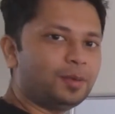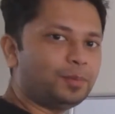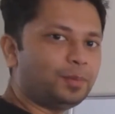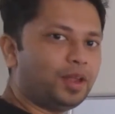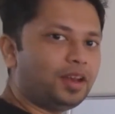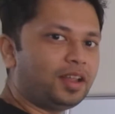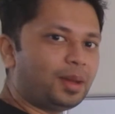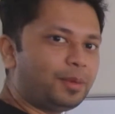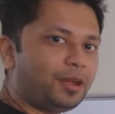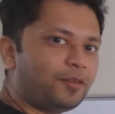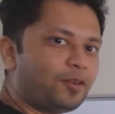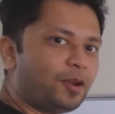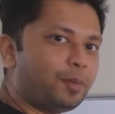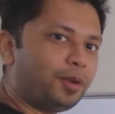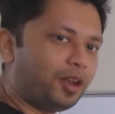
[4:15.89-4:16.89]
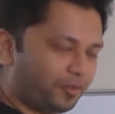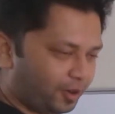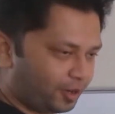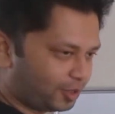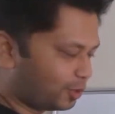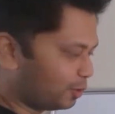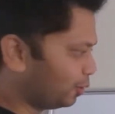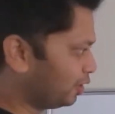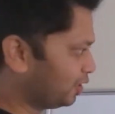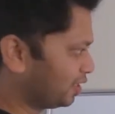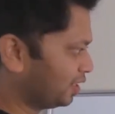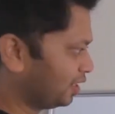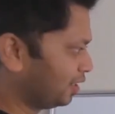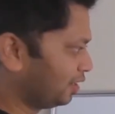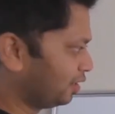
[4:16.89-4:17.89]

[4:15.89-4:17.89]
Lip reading: being coming from different schools,